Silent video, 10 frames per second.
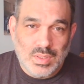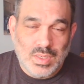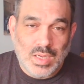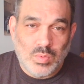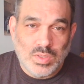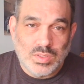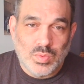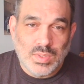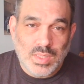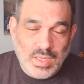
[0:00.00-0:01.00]
God wants a
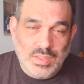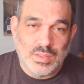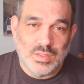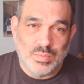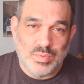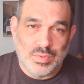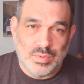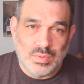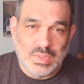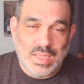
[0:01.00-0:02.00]
relationship with
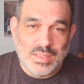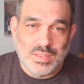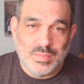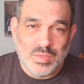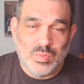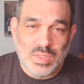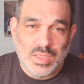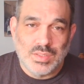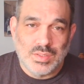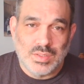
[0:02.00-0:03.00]
you, an intimate
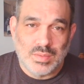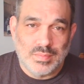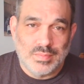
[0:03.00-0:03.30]
relationship.